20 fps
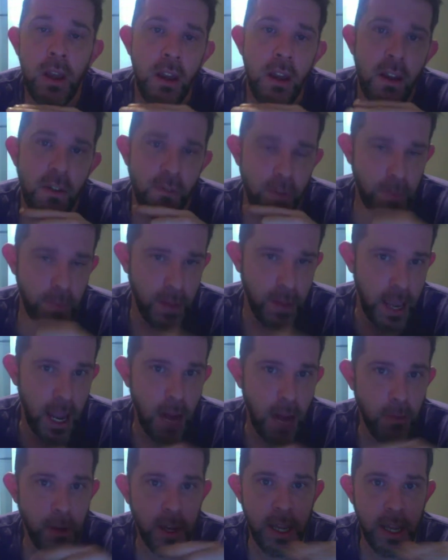from the
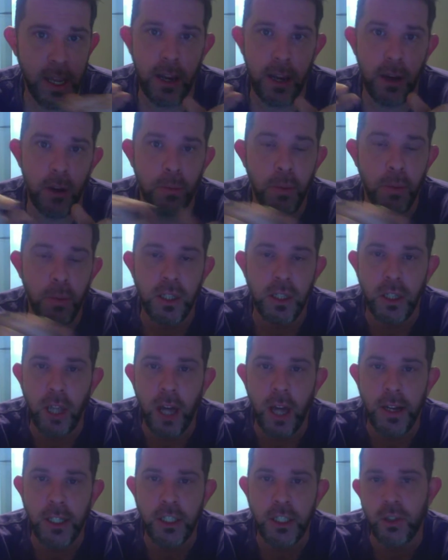camera to here puts a
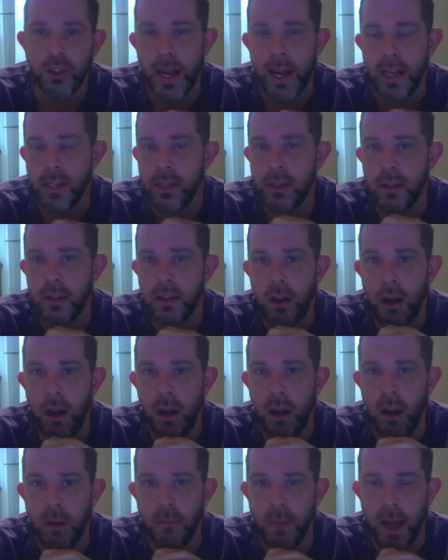lot of stress
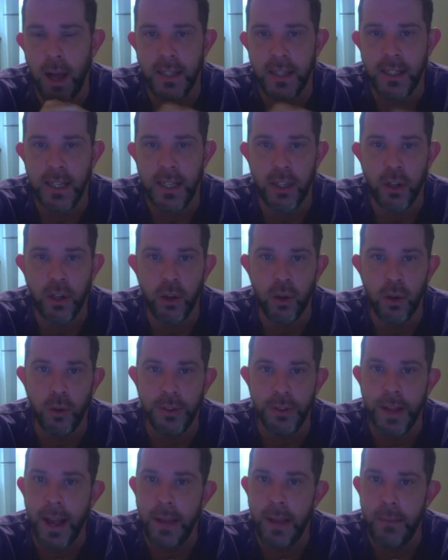on my
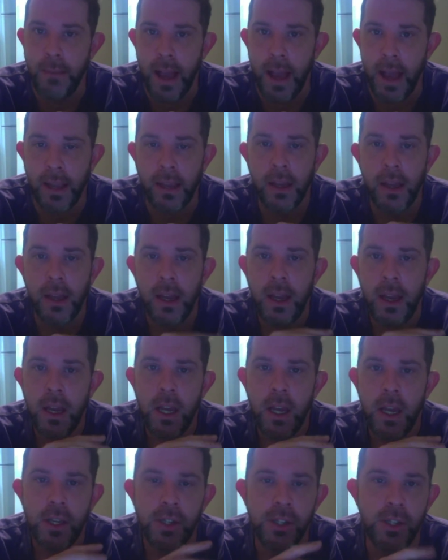10-year-old iMac.
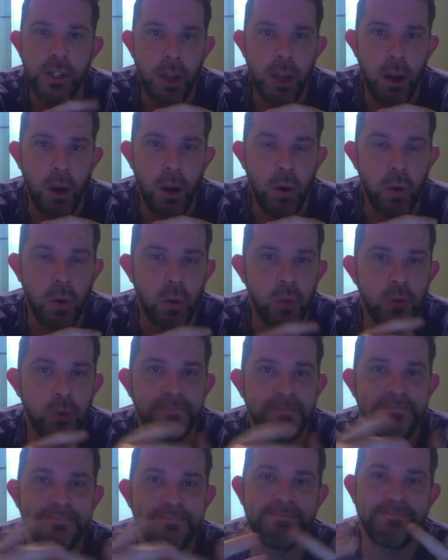So
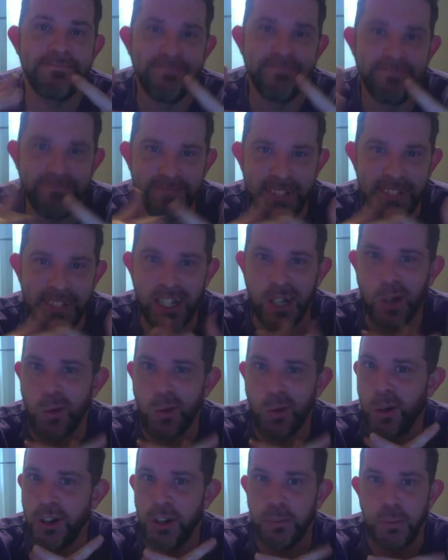I don't
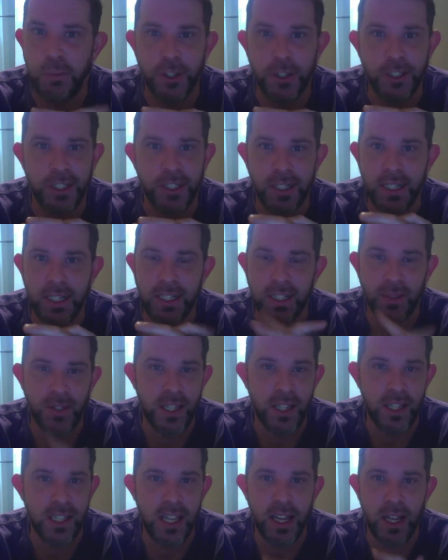want to push it because if
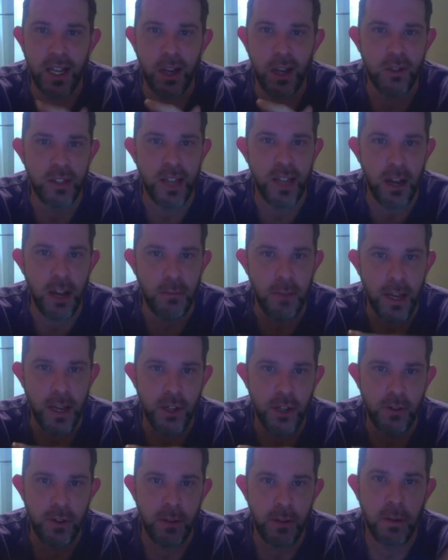this thing goes down, my
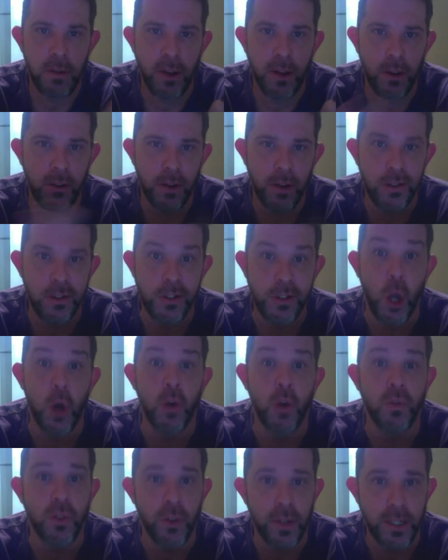screen printing career is
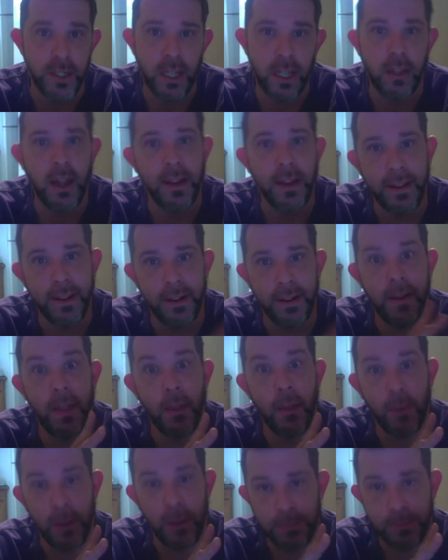over until I can get another one.